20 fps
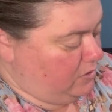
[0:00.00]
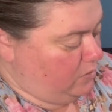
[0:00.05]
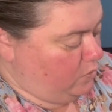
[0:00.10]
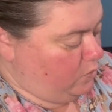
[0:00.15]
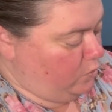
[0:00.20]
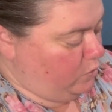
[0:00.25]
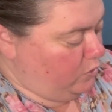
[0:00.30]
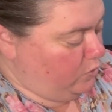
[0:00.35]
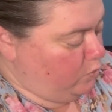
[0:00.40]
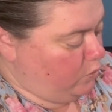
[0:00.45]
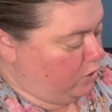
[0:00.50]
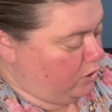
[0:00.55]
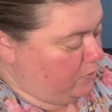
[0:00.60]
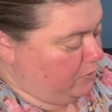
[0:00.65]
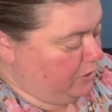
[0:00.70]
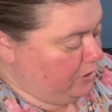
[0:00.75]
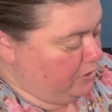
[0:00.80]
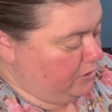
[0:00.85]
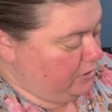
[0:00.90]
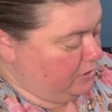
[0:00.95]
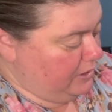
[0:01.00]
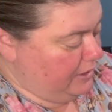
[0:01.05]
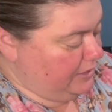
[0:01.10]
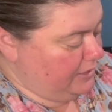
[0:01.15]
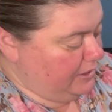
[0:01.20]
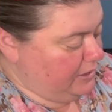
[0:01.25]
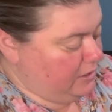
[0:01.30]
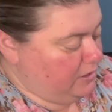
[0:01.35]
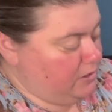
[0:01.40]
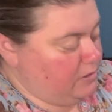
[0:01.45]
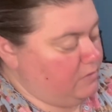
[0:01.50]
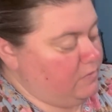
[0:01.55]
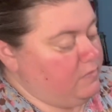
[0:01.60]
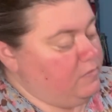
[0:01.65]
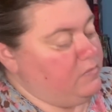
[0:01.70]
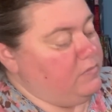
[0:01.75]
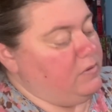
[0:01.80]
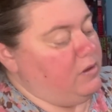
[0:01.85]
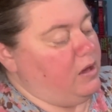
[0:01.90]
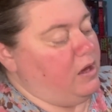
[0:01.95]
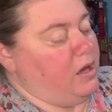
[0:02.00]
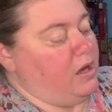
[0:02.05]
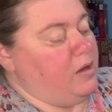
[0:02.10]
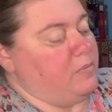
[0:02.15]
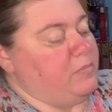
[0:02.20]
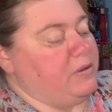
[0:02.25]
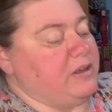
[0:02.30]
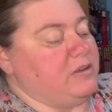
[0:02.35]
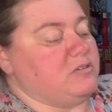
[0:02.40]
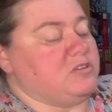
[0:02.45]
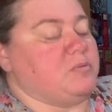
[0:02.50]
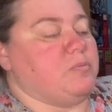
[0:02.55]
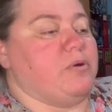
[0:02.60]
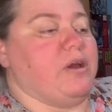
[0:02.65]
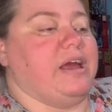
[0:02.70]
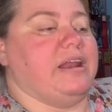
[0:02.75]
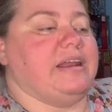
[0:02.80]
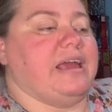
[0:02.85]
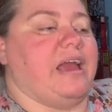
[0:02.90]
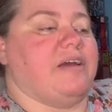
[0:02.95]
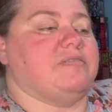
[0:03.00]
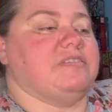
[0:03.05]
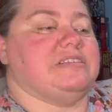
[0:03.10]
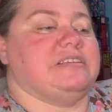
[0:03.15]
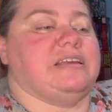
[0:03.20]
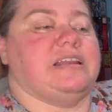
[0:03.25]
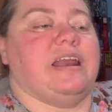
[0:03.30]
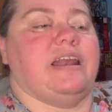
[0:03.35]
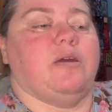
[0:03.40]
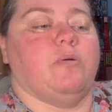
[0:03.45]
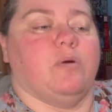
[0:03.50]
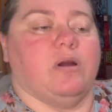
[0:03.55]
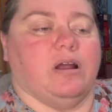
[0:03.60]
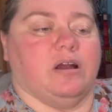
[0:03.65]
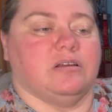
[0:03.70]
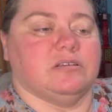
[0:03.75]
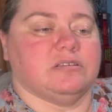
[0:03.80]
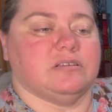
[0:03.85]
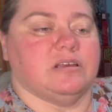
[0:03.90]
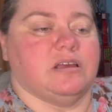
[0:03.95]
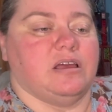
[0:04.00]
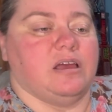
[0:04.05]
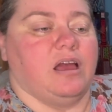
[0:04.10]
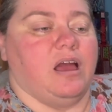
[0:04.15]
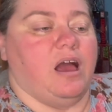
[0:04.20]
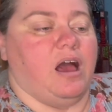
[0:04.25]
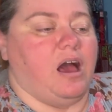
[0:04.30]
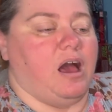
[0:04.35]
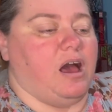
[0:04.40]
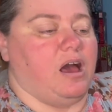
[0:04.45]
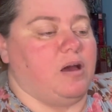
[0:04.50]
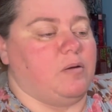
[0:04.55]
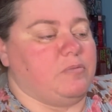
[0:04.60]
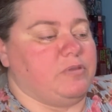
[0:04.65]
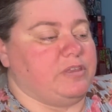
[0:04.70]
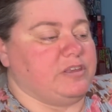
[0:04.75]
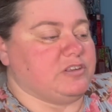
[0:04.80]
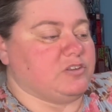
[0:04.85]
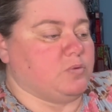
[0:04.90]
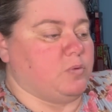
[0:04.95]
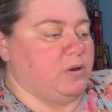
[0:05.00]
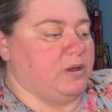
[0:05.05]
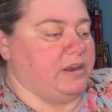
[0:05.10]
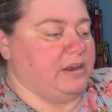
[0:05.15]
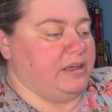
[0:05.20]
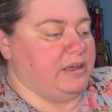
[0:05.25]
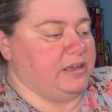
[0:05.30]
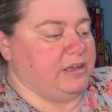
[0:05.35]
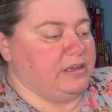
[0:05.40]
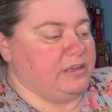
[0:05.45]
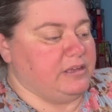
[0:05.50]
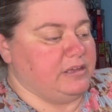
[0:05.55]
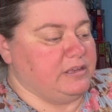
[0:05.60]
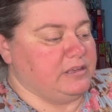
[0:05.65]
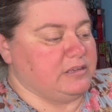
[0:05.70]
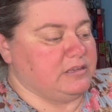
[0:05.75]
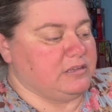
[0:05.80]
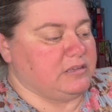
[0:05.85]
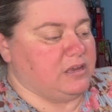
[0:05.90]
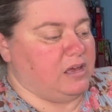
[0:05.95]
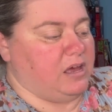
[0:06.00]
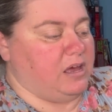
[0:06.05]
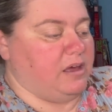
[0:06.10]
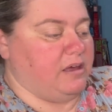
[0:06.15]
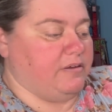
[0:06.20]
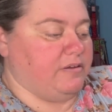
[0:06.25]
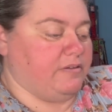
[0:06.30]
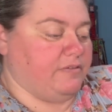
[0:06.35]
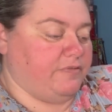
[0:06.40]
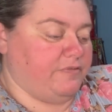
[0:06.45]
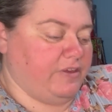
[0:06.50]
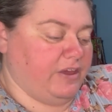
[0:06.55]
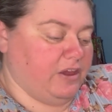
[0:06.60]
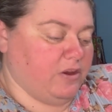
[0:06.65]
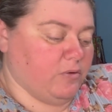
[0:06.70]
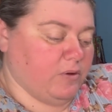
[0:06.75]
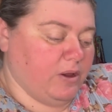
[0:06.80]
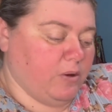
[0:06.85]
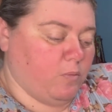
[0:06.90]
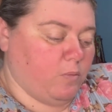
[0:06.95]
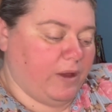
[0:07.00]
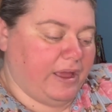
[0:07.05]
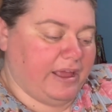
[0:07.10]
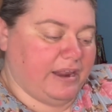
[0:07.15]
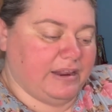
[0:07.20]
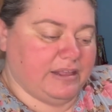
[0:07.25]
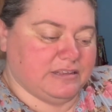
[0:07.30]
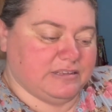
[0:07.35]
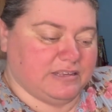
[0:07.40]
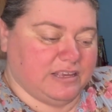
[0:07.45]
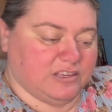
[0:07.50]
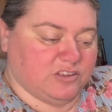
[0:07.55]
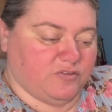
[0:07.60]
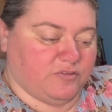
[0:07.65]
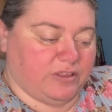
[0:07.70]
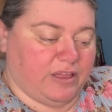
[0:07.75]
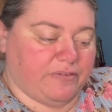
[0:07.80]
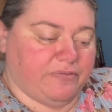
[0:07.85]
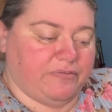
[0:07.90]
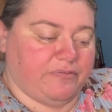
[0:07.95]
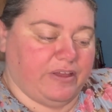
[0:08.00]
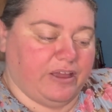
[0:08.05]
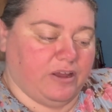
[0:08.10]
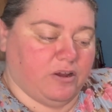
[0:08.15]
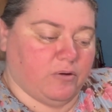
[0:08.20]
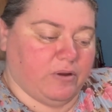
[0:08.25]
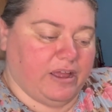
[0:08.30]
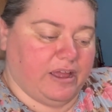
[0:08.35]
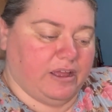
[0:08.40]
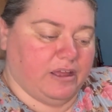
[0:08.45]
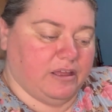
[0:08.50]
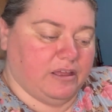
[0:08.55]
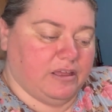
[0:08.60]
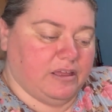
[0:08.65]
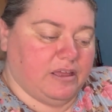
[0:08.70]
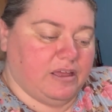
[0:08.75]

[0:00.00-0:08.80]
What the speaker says: Wood Warbler, I think. But it was a brand I haven't seen anywhere else. This one is fingering weight. It says fluff fingering.